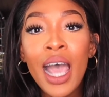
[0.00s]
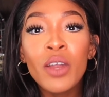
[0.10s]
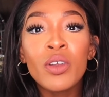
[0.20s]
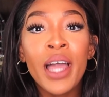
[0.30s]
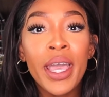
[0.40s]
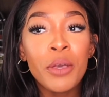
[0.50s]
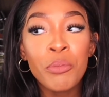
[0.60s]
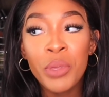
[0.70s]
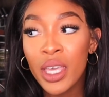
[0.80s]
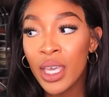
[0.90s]
I don't
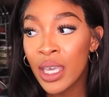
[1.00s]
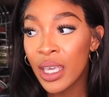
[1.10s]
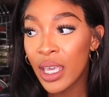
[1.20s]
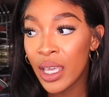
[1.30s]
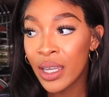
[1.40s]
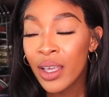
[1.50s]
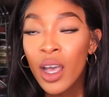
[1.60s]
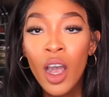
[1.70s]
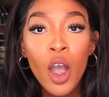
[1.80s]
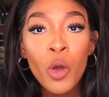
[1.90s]
like being in
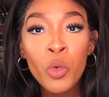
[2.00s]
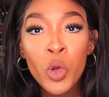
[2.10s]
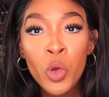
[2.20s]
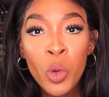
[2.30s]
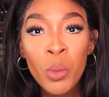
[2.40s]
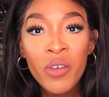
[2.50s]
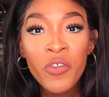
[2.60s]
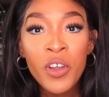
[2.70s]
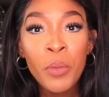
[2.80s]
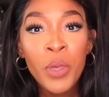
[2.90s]
a room
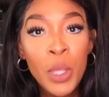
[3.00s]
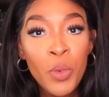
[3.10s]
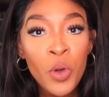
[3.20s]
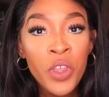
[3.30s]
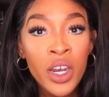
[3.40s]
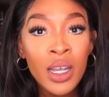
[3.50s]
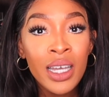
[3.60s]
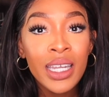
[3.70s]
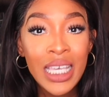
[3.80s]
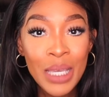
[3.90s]
full of people that are
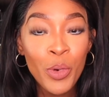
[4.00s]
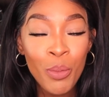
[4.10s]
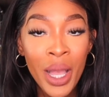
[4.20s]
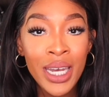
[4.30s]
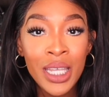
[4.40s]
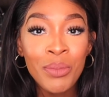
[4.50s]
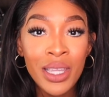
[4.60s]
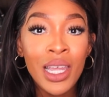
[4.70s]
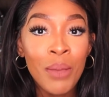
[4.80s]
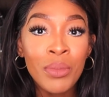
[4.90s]
going to keep reminding
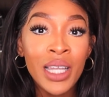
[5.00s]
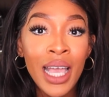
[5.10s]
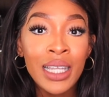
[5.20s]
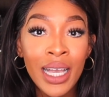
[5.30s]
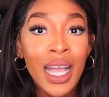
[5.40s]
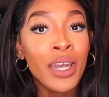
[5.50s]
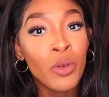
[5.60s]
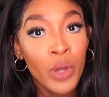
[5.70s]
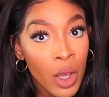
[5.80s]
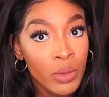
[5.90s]
me that I'm black like I
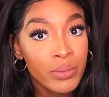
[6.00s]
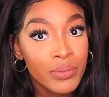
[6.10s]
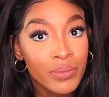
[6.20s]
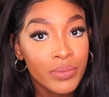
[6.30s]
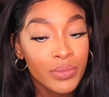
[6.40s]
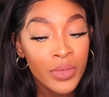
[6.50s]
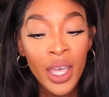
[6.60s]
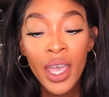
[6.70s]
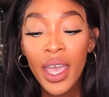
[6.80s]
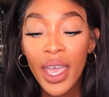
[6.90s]
don't know.
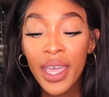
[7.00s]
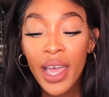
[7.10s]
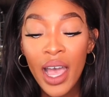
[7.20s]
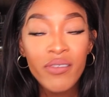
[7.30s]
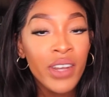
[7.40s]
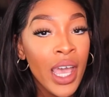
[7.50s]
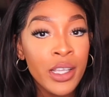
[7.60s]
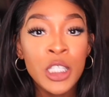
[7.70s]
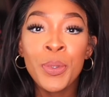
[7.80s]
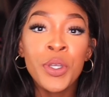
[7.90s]
And I've not
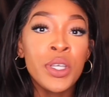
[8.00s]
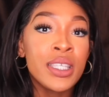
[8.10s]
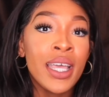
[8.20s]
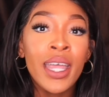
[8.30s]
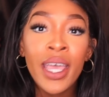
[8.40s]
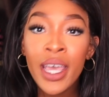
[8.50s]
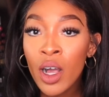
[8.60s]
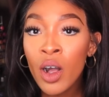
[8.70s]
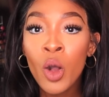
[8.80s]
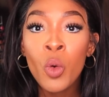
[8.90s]
experienced that at
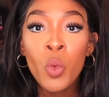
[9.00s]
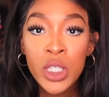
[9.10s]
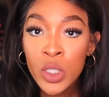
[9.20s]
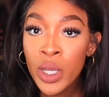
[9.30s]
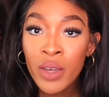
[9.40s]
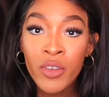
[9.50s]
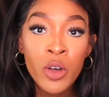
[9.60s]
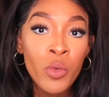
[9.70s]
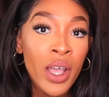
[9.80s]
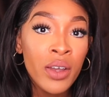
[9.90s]
all whatsoever
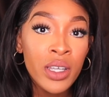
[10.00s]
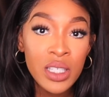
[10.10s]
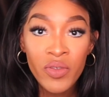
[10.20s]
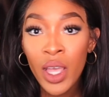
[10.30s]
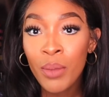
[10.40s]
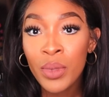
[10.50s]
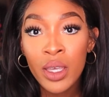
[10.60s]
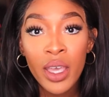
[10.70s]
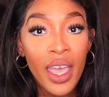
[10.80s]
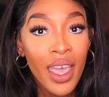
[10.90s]
around his
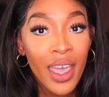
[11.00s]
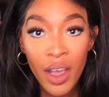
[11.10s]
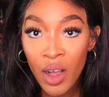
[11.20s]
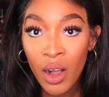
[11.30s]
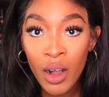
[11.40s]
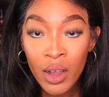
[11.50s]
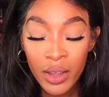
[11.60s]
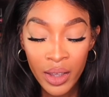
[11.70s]
family at all.